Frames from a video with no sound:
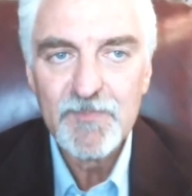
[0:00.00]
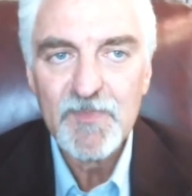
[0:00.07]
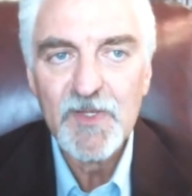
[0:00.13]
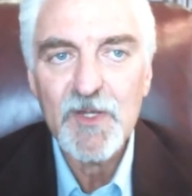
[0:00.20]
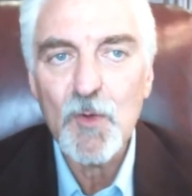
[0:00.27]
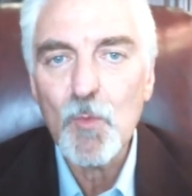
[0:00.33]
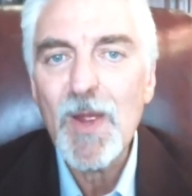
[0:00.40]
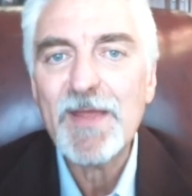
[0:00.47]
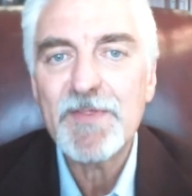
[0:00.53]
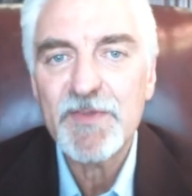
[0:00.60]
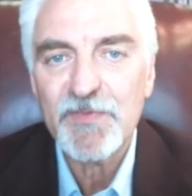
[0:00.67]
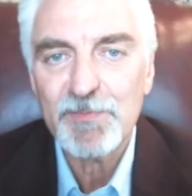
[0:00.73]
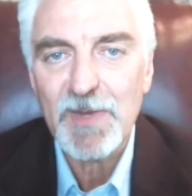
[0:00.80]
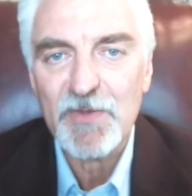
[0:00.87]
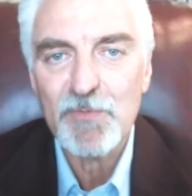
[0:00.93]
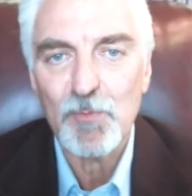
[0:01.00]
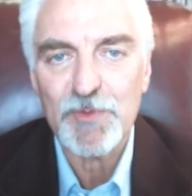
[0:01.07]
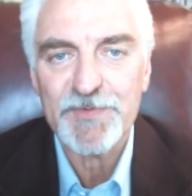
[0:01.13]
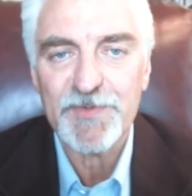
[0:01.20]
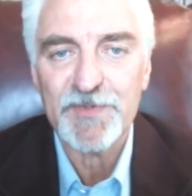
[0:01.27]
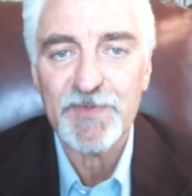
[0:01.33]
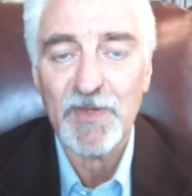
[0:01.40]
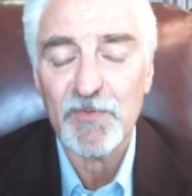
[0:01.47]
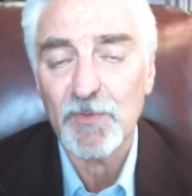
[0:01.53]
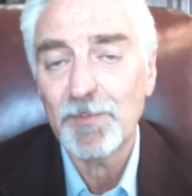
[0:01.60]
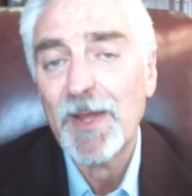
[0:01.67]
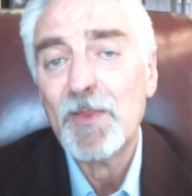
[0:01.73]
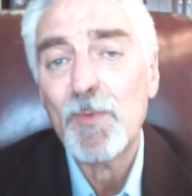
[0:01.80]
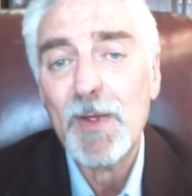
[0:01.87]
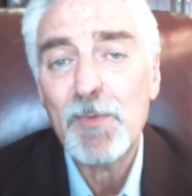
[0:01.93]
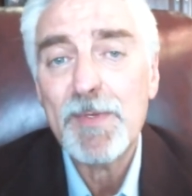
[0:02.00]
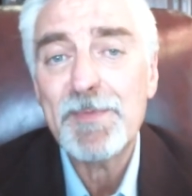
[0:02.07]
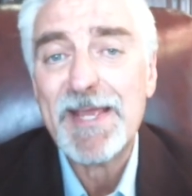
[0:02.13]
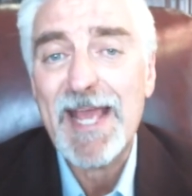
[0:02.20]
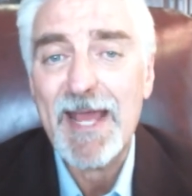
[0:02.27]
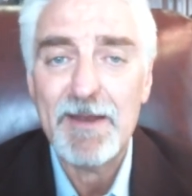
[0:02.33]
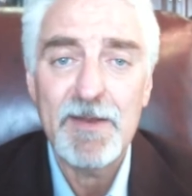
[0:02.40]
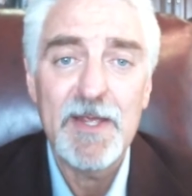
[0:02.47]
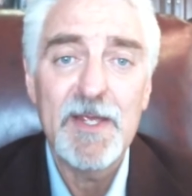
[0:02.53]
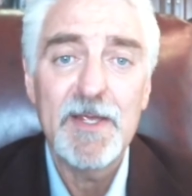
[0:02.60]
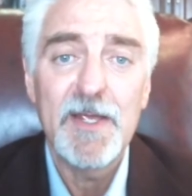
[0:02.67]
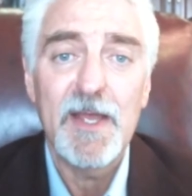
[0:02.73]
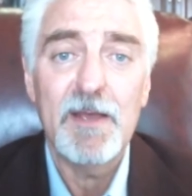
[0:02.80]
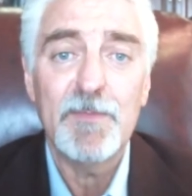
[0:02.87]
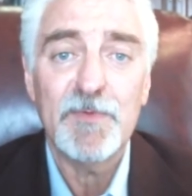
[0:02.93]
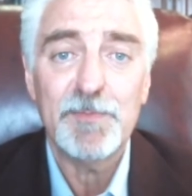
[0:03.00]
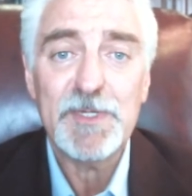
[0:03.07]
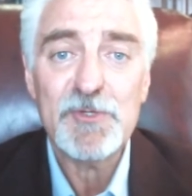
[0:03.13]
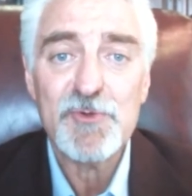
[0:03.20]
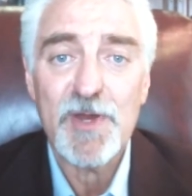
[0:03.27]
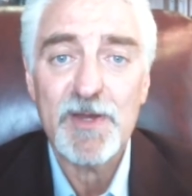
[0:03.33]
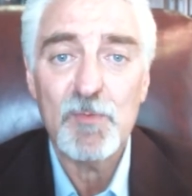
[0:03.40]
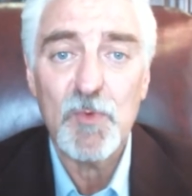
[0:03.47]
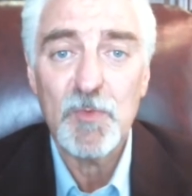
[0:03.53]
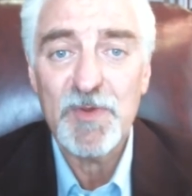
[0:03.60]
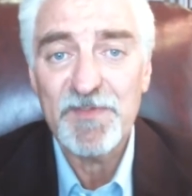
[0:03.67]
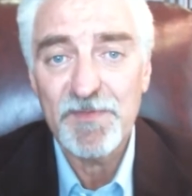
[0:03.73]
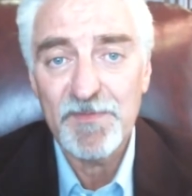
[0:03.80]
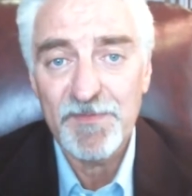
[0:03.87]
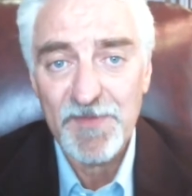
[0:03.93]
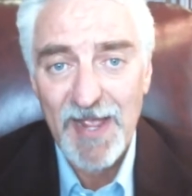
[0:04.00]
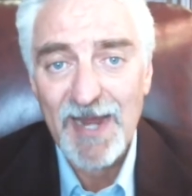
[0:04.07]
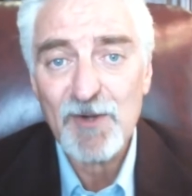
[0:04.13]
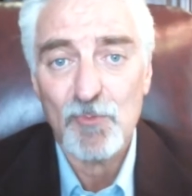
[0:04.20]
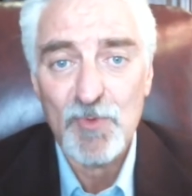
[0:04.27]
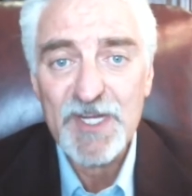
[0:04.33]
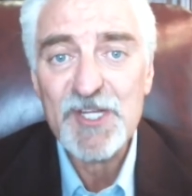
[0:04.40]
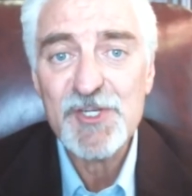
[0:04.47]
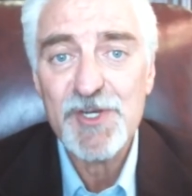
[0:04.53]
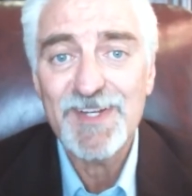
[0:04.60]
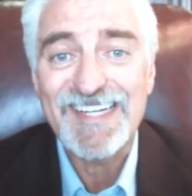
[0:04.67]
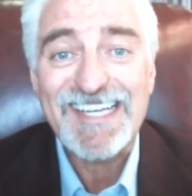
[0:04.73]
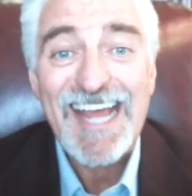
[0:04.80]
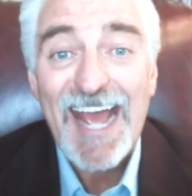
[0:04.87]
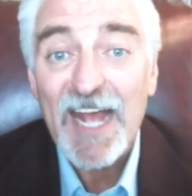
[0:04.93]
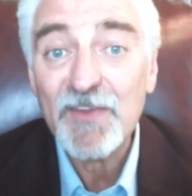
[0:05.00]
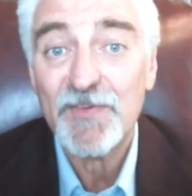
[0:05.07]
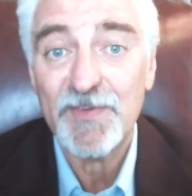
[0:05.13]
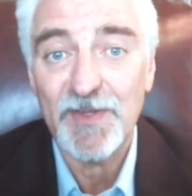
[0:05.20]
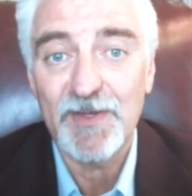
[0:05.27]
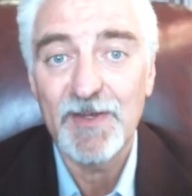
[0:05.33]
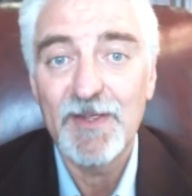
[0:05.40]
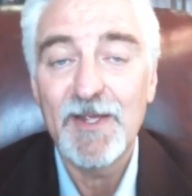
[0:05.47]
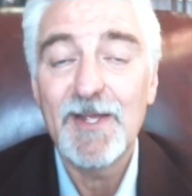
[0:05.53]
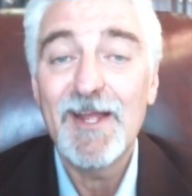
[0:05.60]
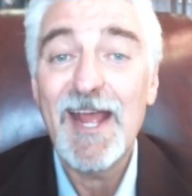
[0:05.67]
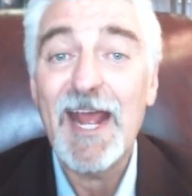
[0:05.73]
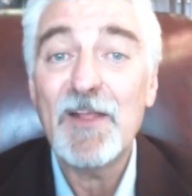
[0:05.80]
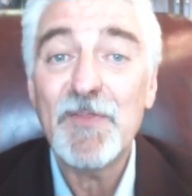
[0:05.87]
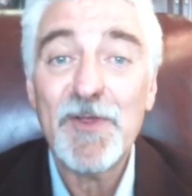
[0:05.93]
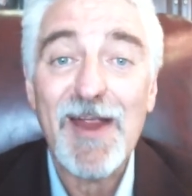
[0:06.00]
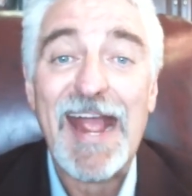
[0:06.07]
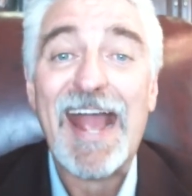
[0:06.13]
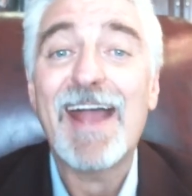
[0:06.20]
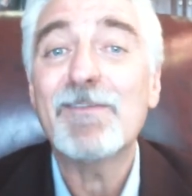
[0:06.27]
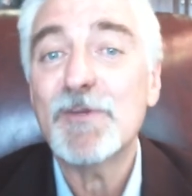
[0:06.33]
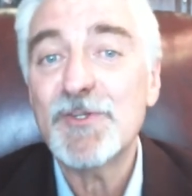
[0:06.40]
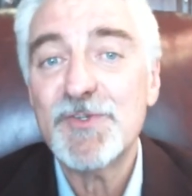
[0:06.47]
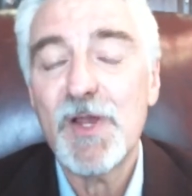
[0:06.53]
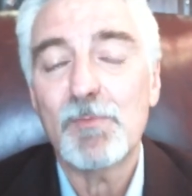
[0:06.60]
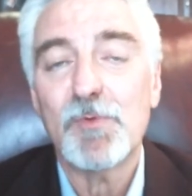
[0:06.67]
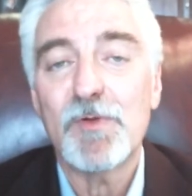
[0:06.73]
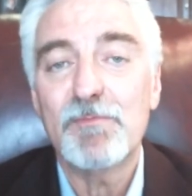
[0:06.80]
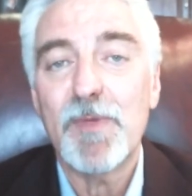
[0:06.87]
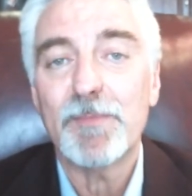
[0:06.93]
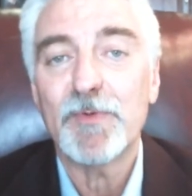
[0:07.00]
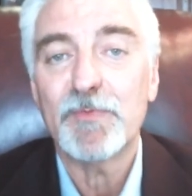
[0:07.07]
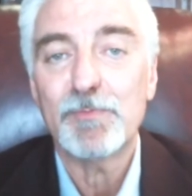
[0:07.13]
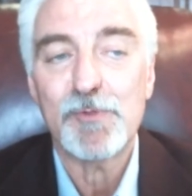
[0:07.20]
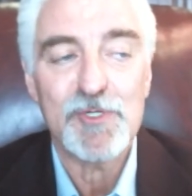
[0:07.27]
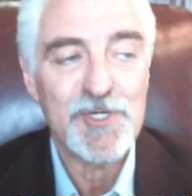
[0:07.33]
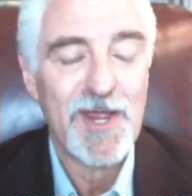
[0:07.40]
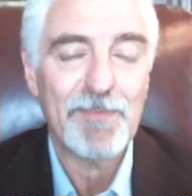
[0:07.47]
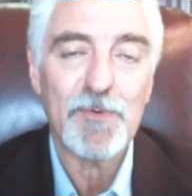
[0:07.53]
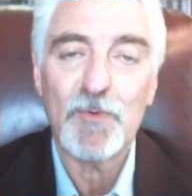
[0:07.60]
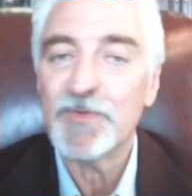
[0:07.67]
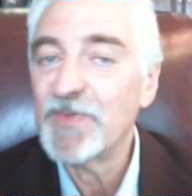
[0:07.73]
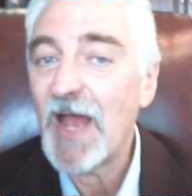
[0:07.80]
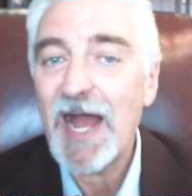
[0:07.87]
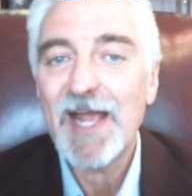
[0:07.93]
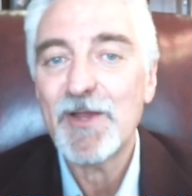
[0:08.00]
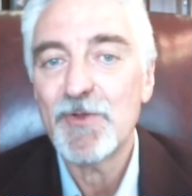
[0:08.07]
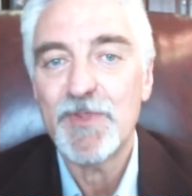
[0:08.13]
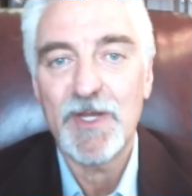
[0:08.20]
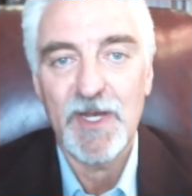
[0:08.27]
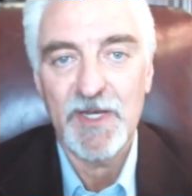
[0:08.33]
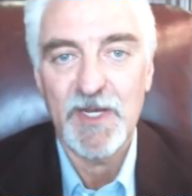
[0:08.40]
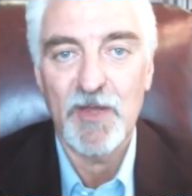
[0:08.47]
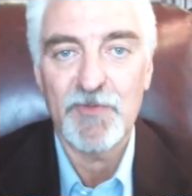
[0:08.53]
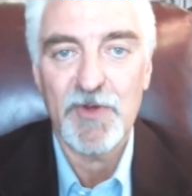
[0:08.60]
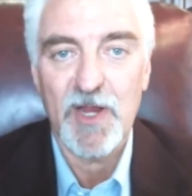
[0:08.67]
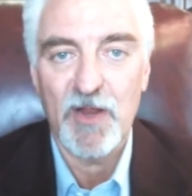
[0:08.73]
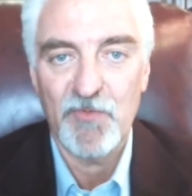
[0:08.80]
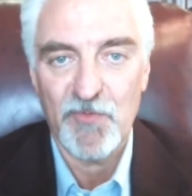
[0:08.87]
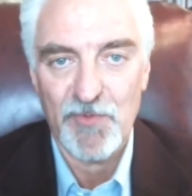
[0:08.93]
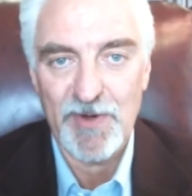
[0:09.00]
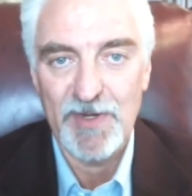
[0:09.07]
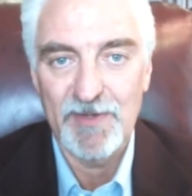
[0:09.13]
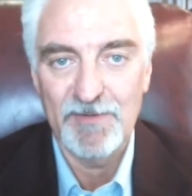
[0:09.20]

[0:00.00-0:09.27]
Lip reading: in a way that's much more successful. By the way, we began MSP training when we had a region test it, and their average number of members per chapter was higher than any other country.